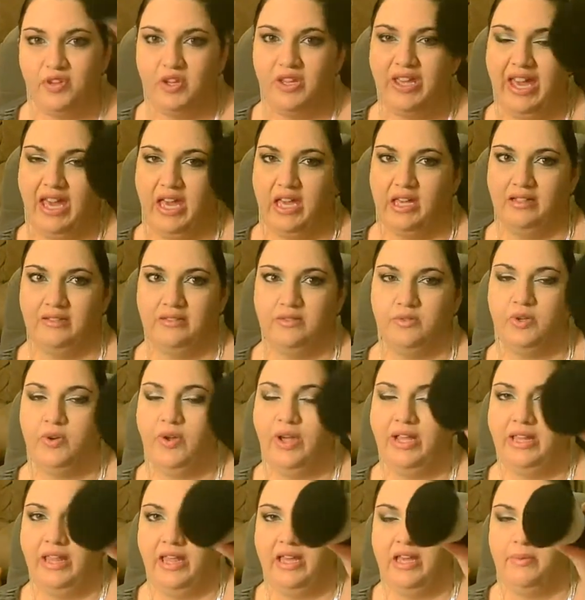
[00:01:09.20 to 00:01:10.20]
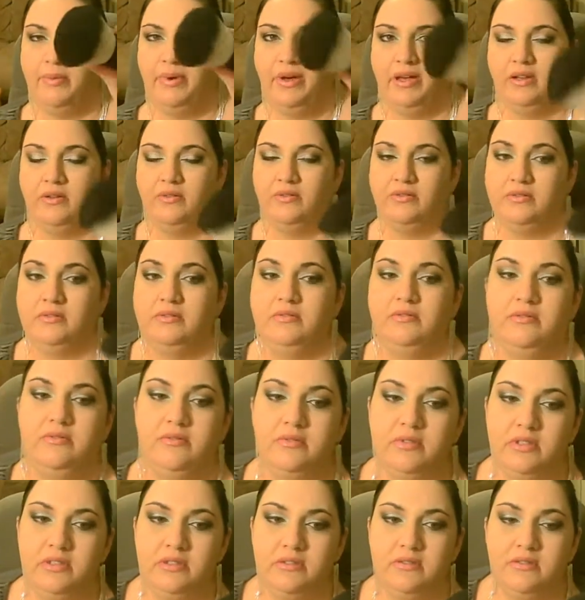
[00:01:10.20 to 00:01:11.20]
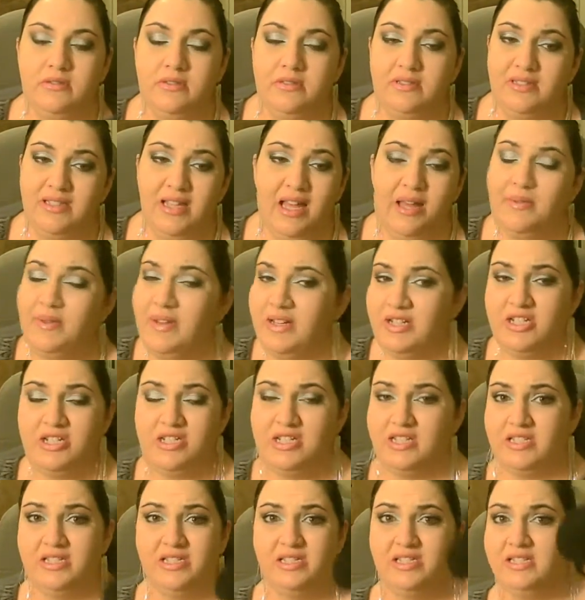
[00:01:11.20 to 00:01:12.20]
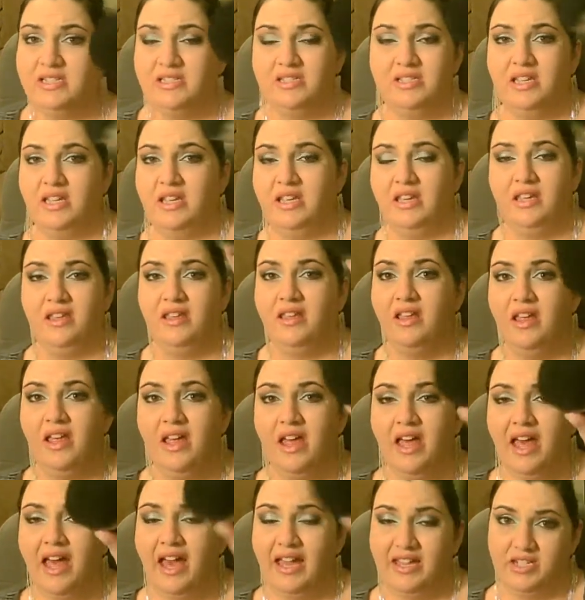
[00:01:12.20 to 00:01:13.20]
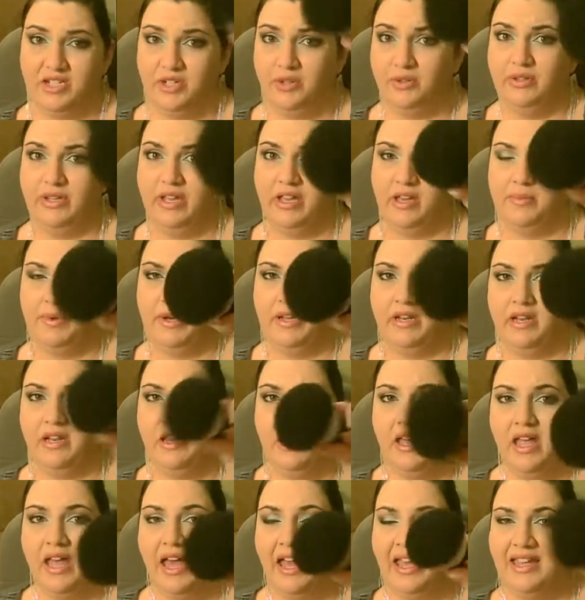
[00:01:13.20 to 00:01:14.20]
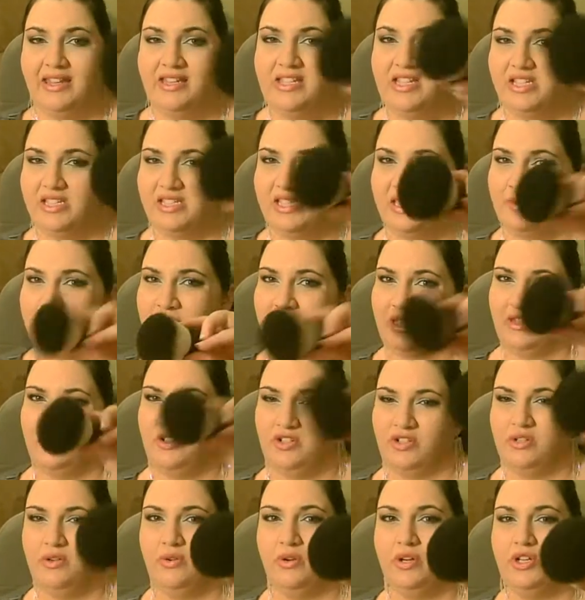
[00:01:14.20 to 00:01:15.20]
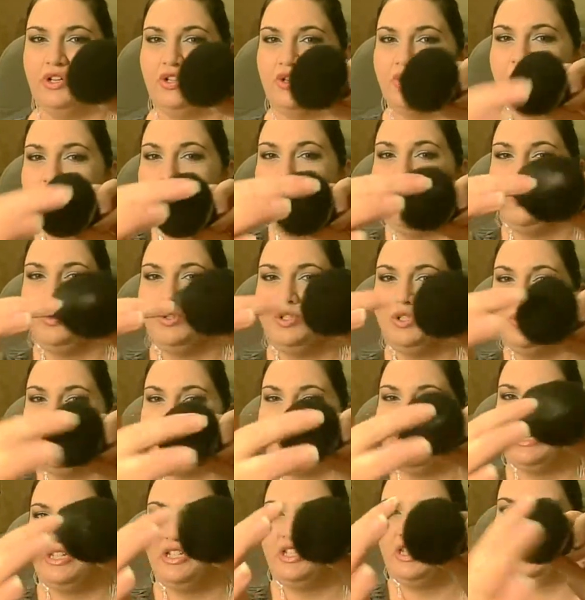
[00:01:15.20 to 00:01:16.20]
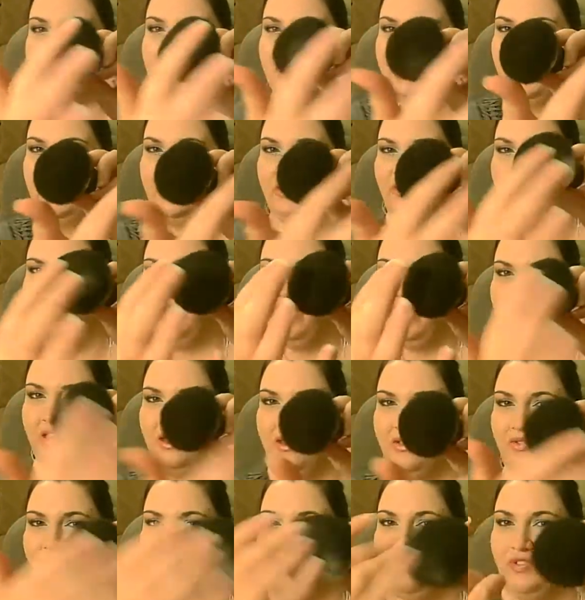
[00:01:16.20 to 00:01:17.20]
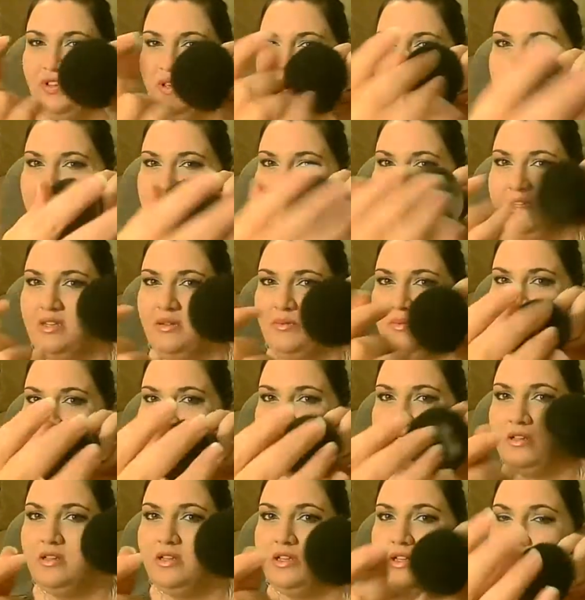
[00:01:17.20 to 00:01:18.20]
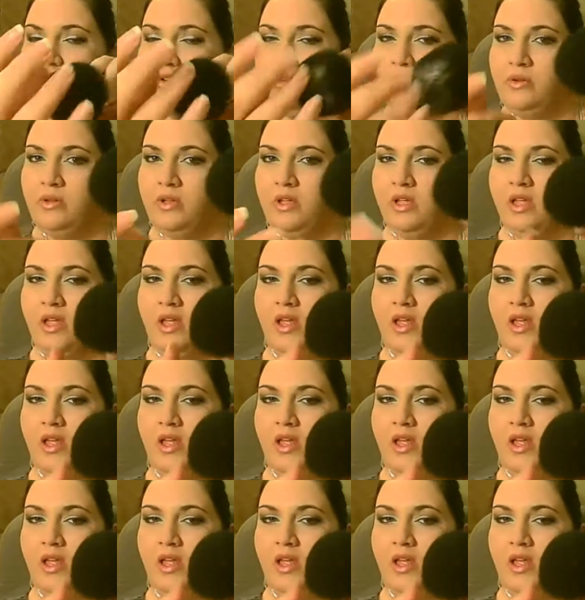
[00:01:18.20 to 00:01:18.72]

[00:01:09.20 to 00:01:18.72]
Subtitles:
Okay, what do I like about it? Well, I'm actually just going to say I don't like about it. It just seems like there's no control to it. It's just kind of like flimsy to me a little.